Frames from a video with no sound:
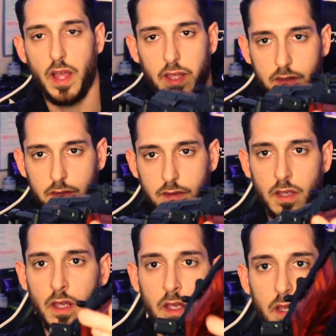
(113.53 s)
lights.
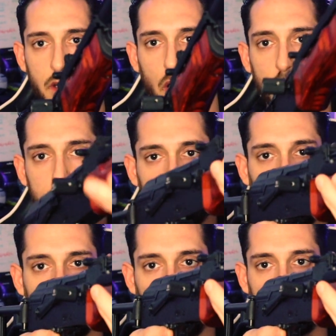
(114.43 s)
You know,
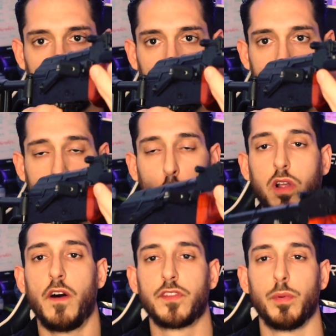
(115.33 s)
this makes it a lot more
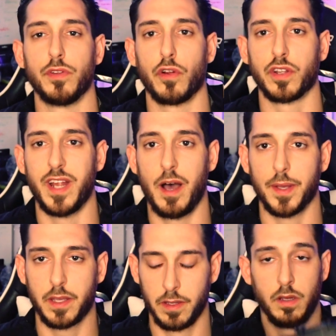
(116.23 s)
comfortable and ergonomic.